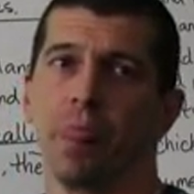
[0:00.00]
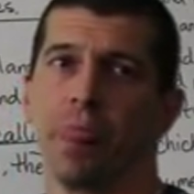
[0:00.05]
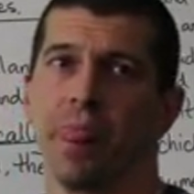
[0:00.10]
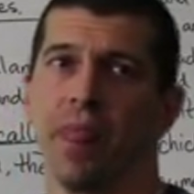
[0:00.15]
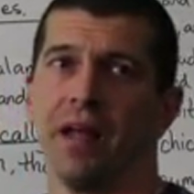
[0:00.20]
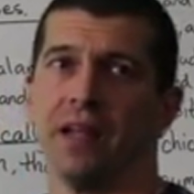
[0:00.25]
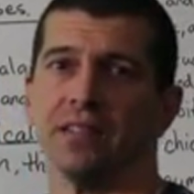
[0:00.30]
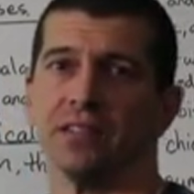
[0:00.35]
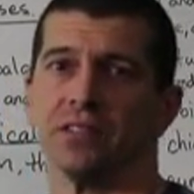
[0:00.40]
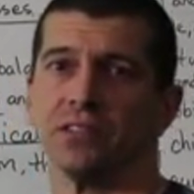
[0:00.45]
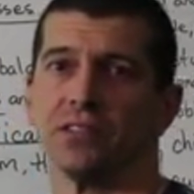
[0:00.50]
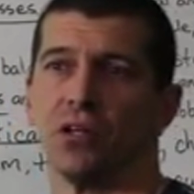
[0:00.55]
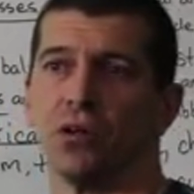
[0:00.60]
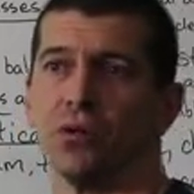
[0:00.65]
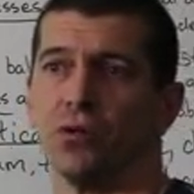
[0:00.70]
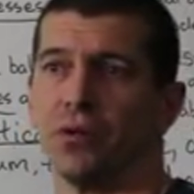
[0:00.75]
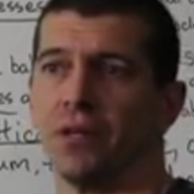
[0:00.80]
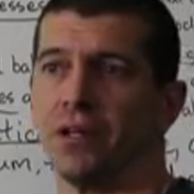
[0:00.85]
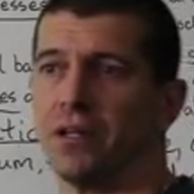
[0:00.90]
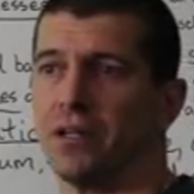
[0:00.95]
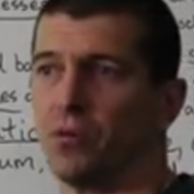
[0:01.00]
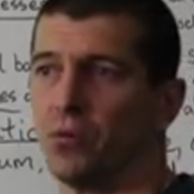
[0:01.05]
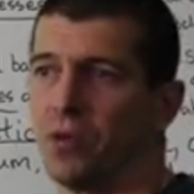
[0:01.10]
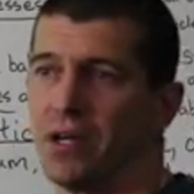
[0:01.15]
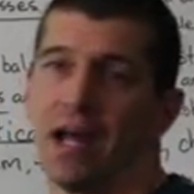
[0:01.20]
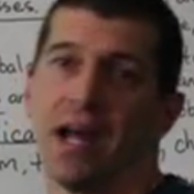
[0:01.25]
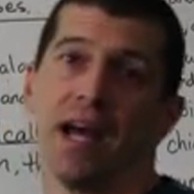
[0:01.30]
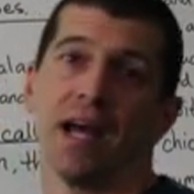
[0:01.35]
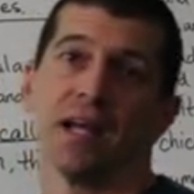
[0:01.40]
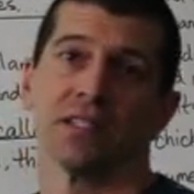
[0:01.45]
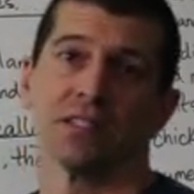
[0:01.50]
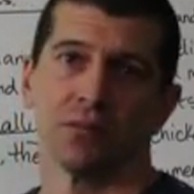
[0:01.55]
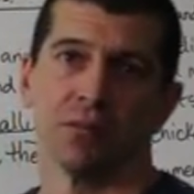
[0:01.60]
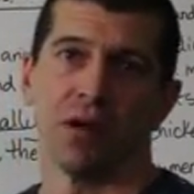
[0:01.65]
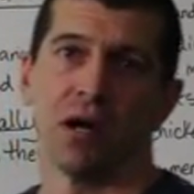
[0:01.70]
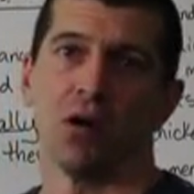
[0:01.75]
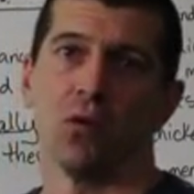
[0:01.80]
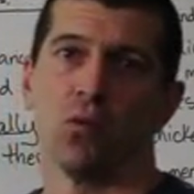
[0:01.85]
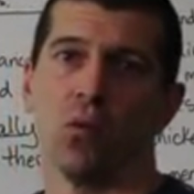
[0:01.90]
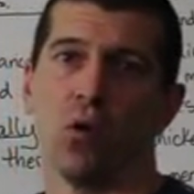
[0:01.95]
And so when I asked
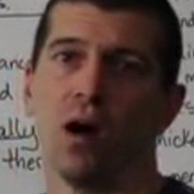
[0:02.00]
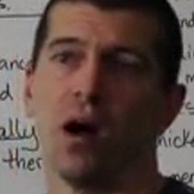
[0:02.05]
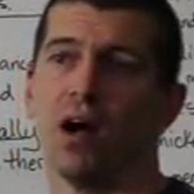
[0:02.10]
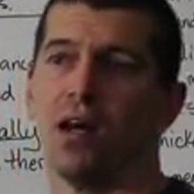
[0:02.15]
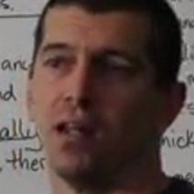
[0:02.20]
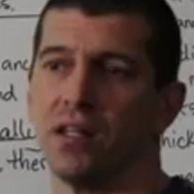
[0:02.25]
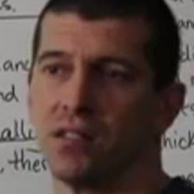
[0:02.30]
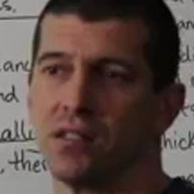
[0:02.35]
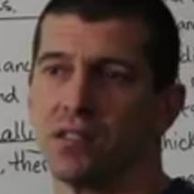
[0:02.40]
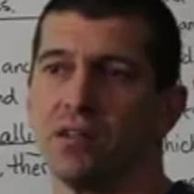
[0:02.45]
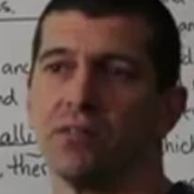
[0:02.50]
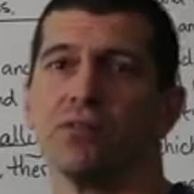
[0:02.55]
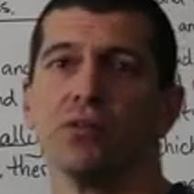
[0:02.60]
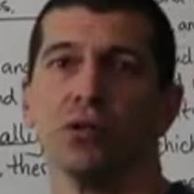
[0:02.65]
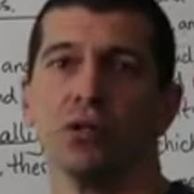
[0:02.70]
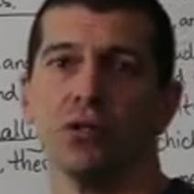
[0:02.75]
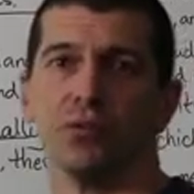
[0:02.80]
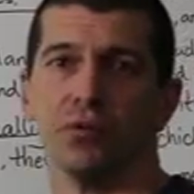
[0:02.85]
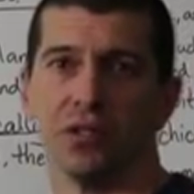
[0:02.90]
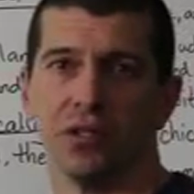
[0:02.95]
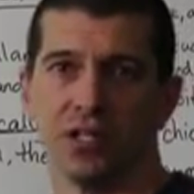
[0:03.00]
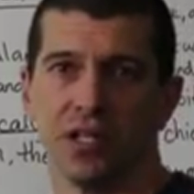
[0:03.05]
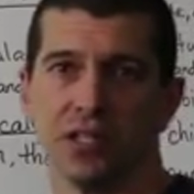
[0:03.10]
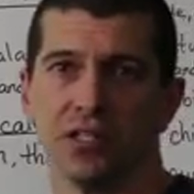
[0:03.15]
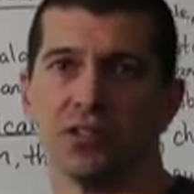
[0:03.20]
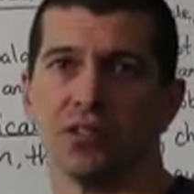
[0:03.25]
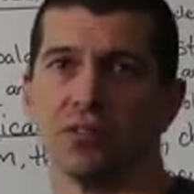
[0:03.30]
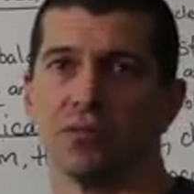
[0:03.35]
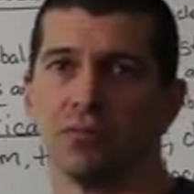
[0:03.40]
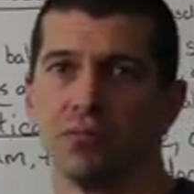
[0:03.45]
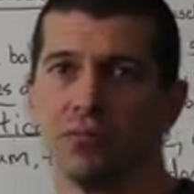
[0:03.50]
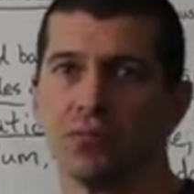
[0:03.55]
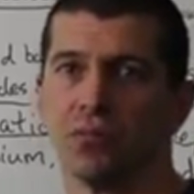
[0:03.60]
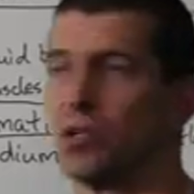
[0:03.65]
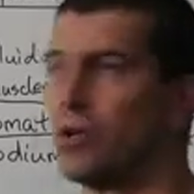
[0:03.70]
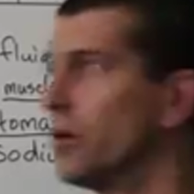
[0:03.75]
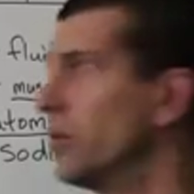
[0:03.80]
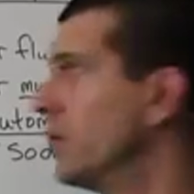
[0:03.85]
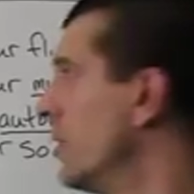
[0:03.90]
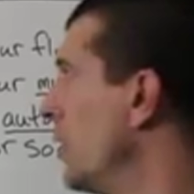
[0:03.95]
about why, they said fluid retention.
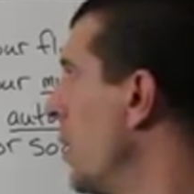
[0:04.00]
So